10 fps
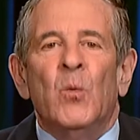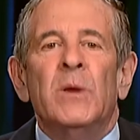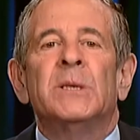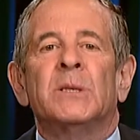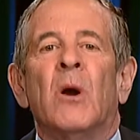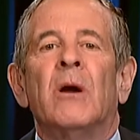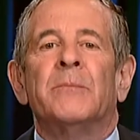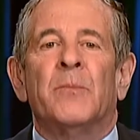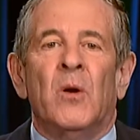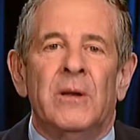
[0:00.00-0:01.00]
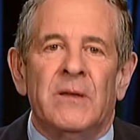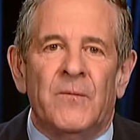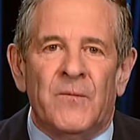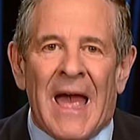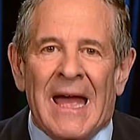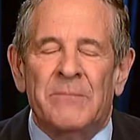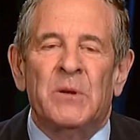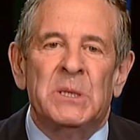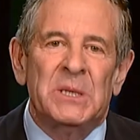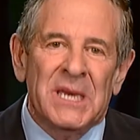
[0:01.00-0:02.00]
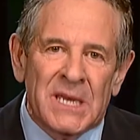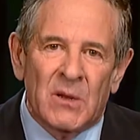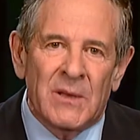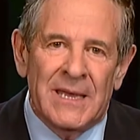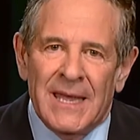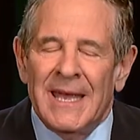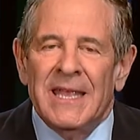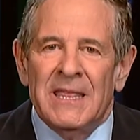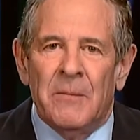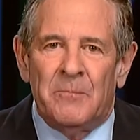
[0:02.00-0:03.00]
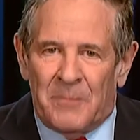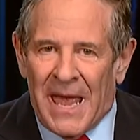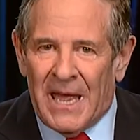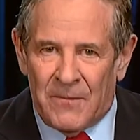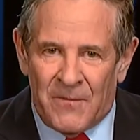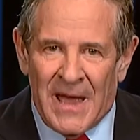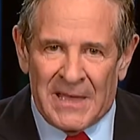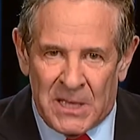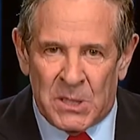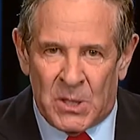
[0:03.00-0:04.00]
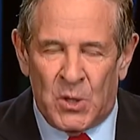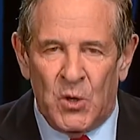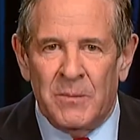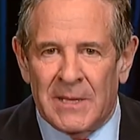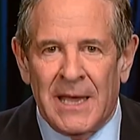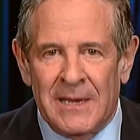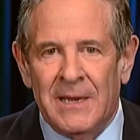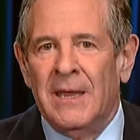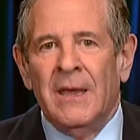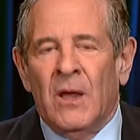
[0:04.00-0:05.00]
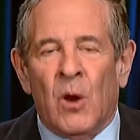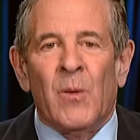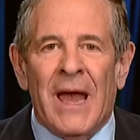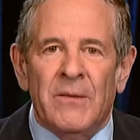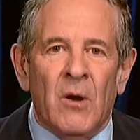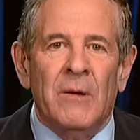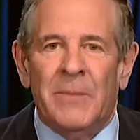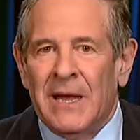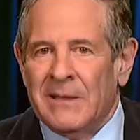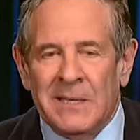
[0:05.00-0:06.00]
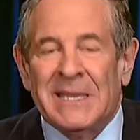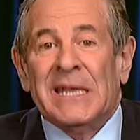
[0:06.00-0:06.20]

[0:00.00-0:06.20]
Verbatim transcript: we start burning fat, particularly the bad fat that's accumulated around our bellies.